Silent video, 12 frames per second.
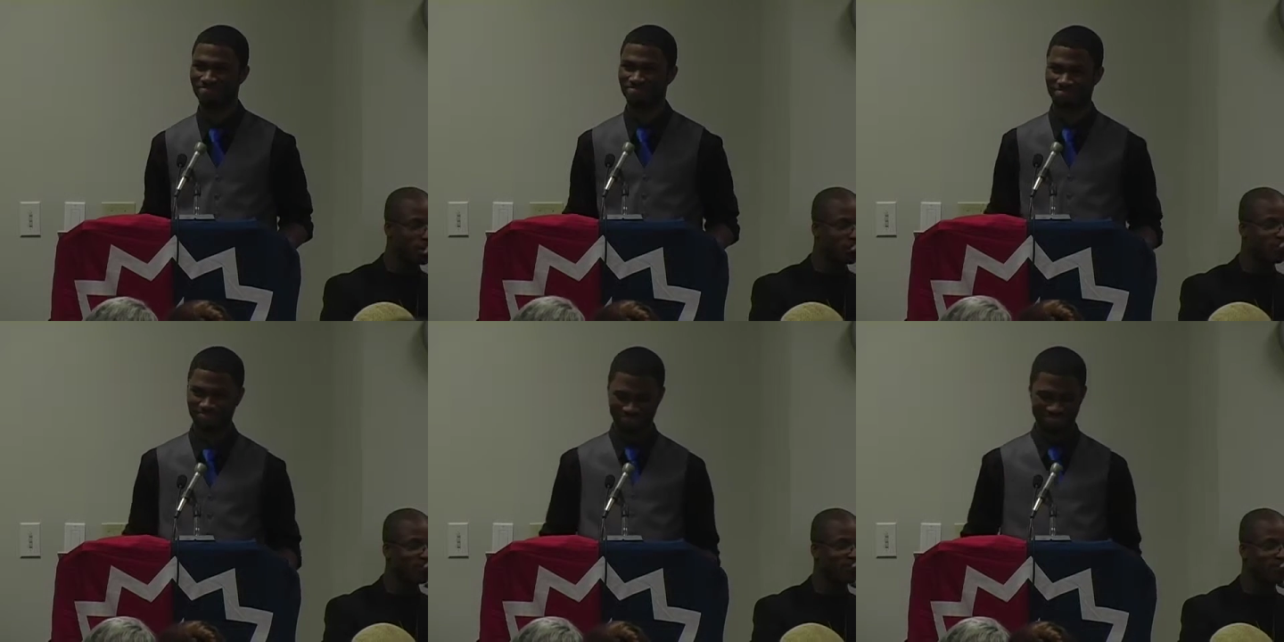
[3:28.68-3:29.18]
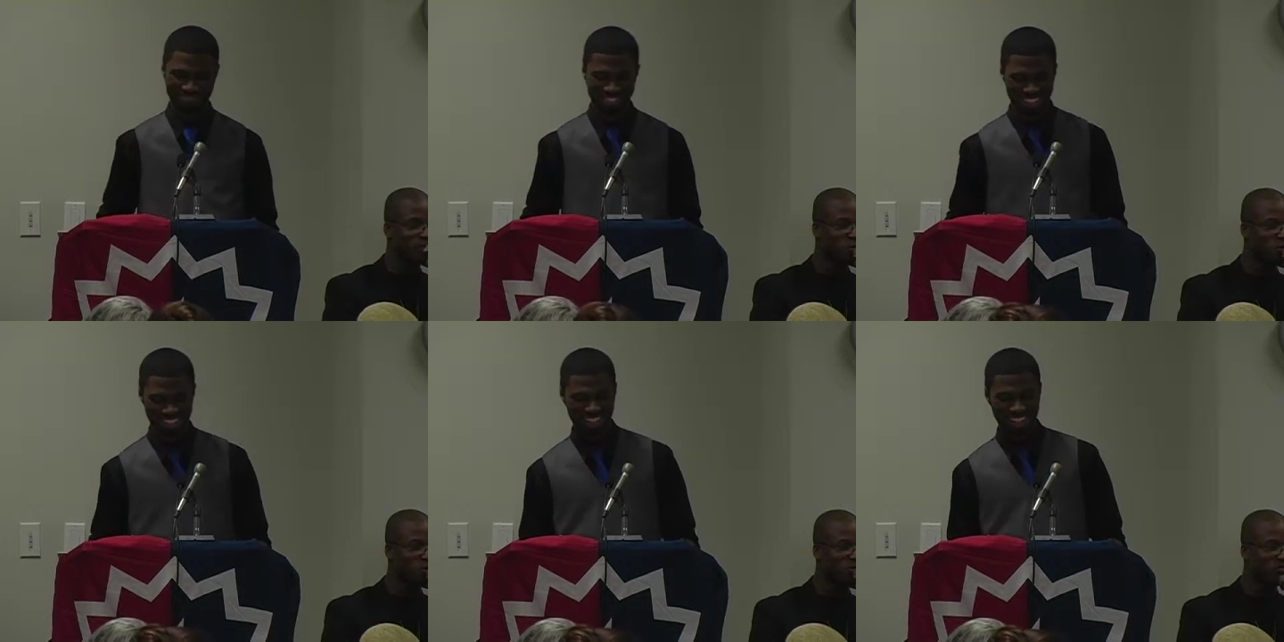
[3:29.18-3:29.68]
Speaker 1: Good evening.
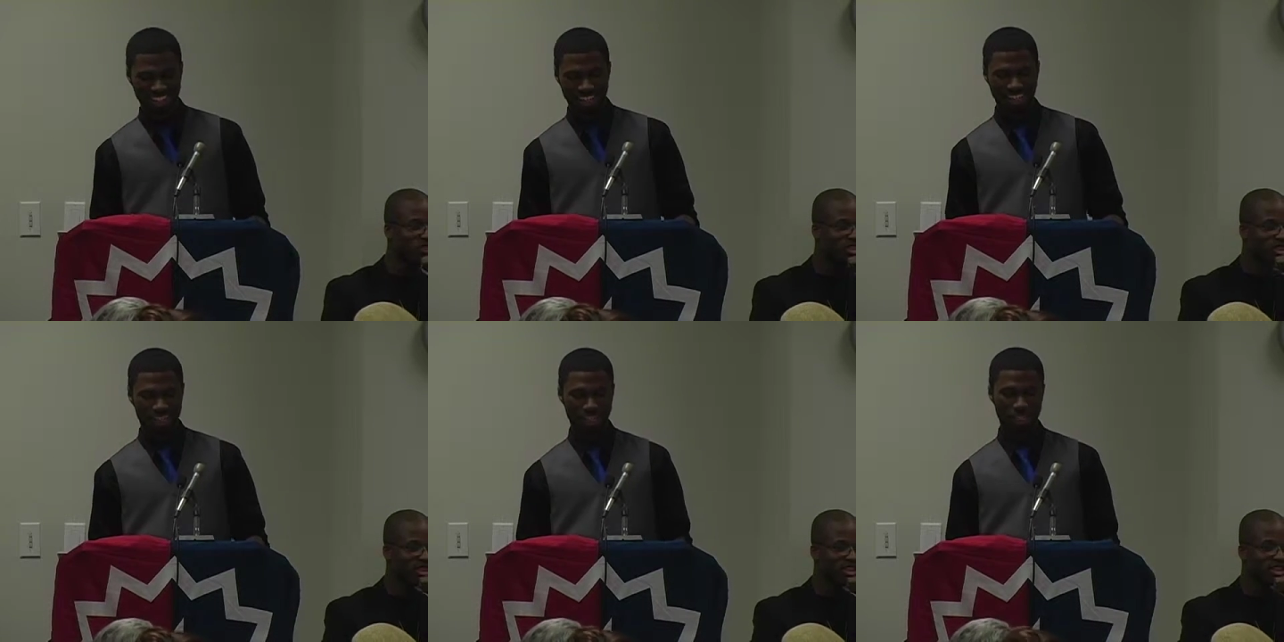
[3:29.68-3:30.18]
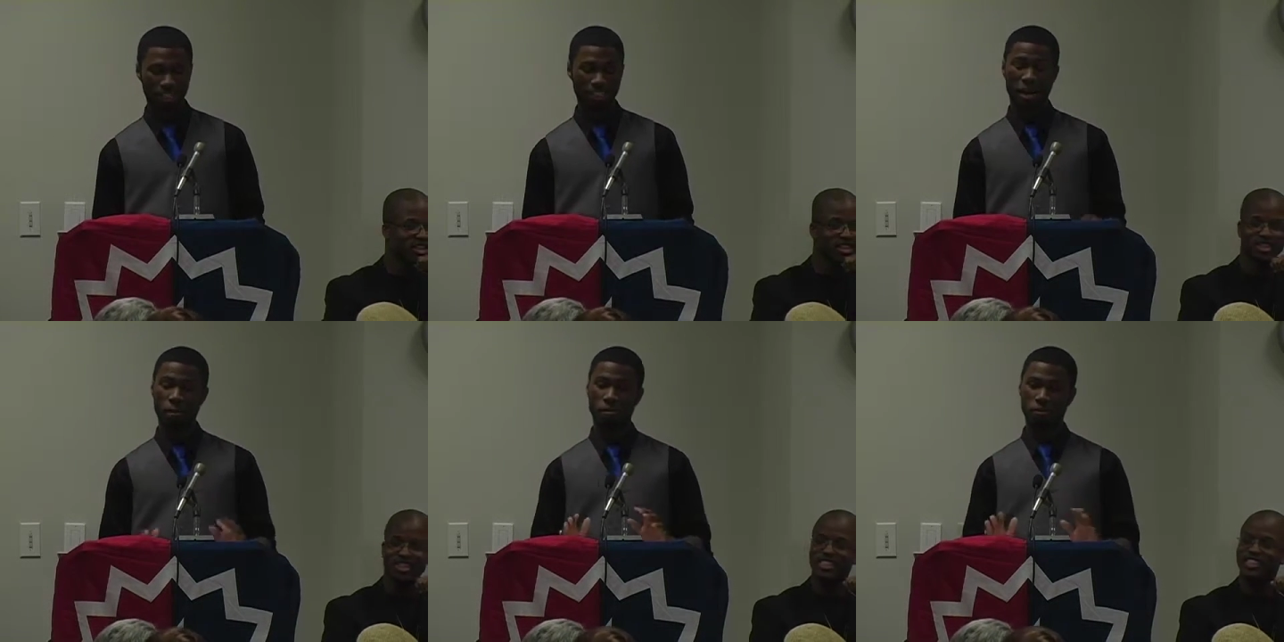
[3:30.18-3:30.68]

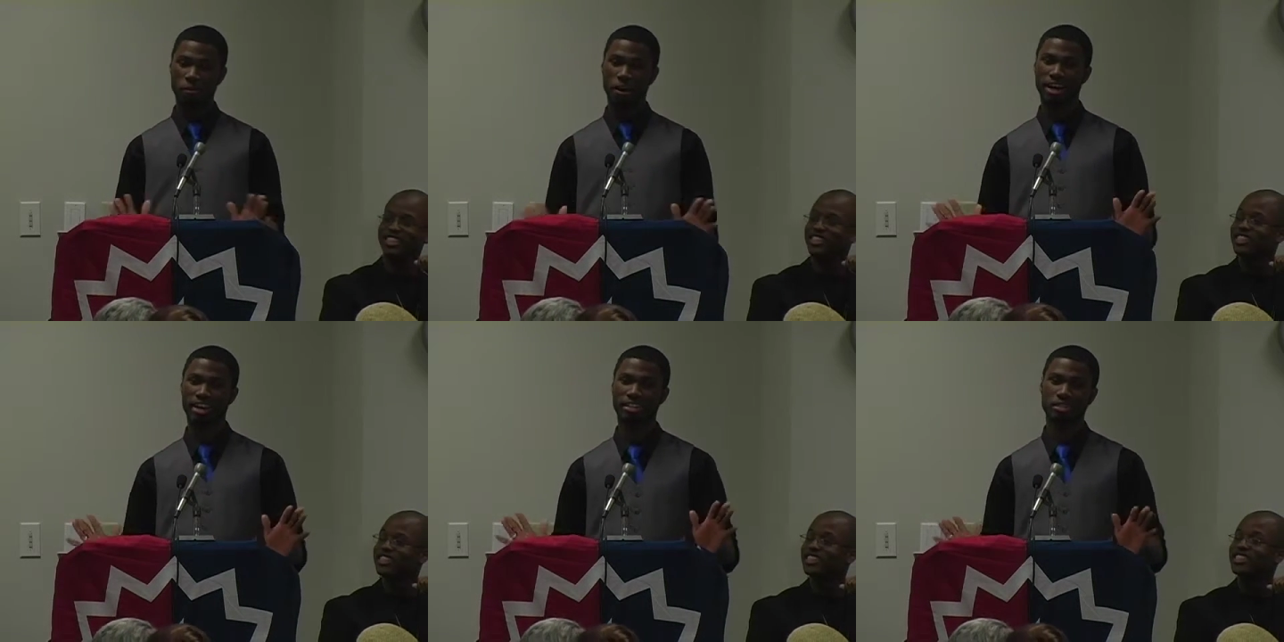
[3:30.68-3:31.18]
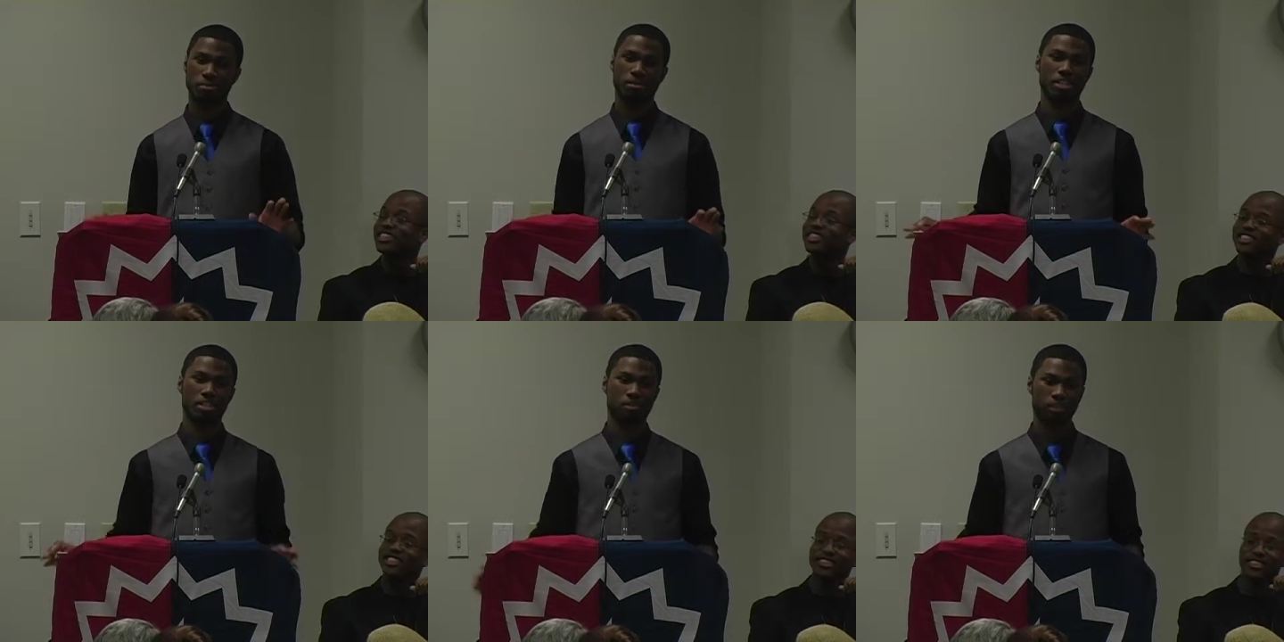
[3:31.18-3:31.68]
Now, before I get into
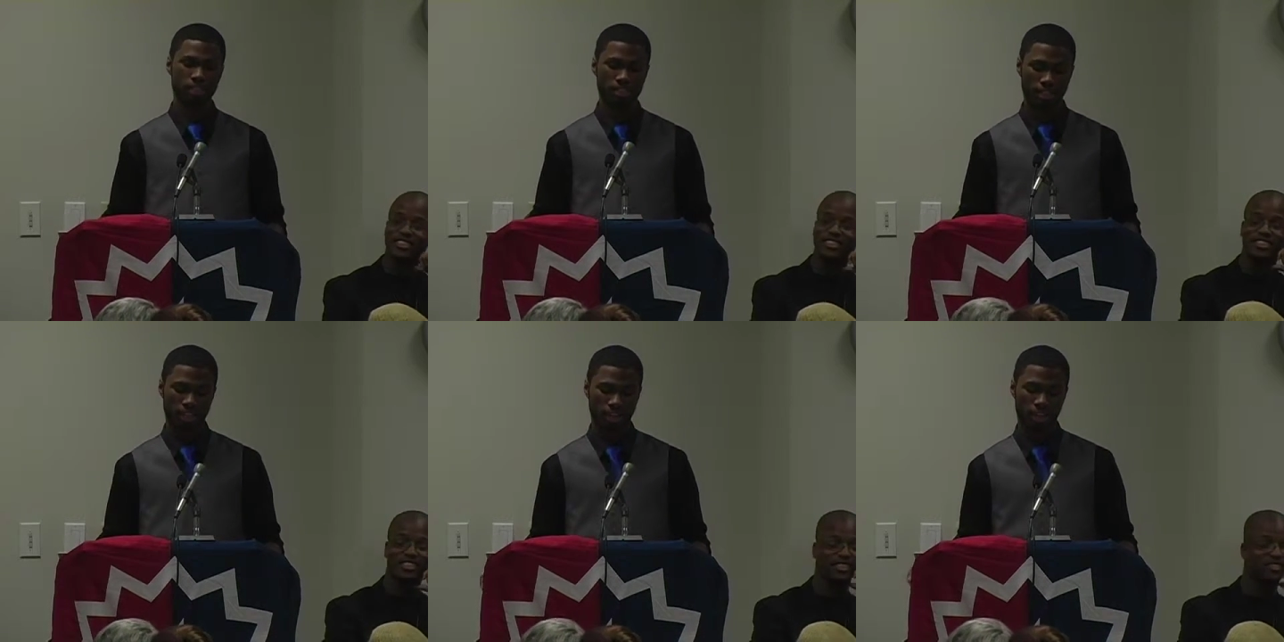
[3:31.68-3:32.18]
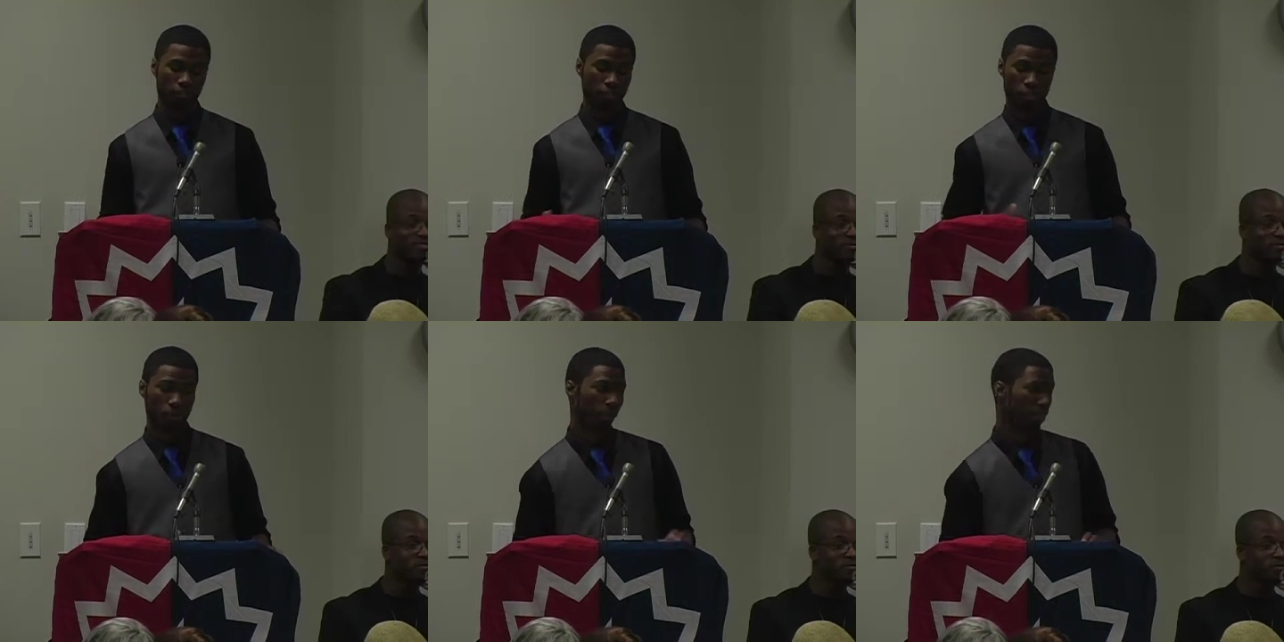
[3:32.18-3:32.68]
my speech, uh,
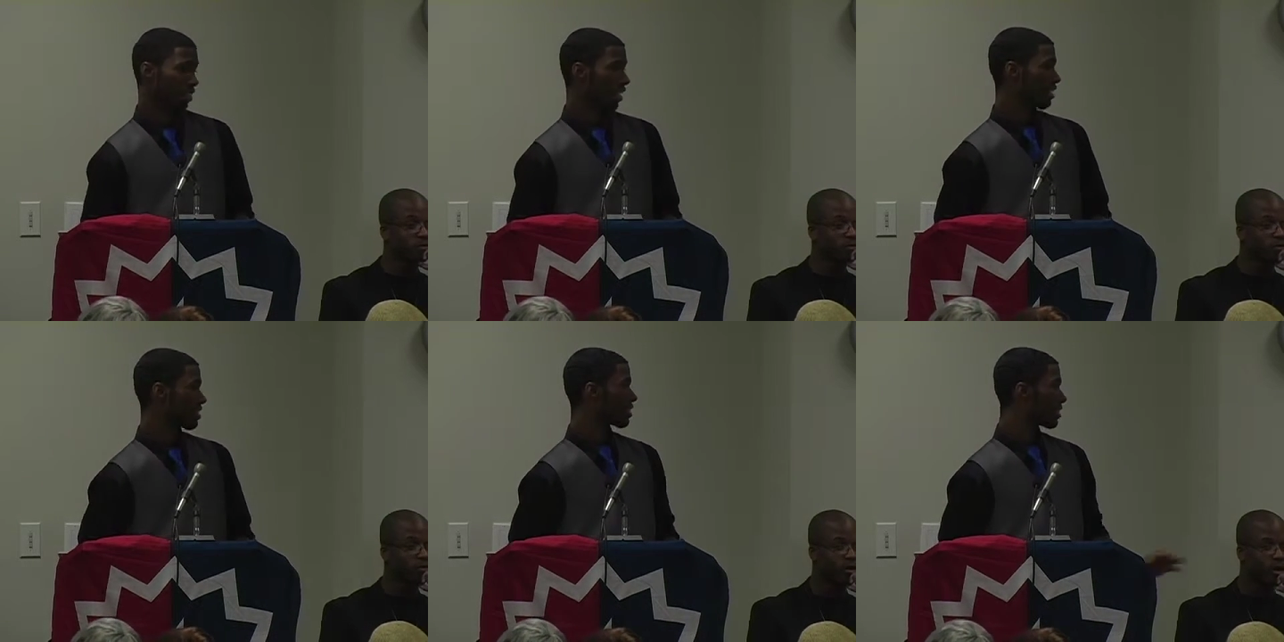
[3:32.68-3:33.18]
first I want to thank,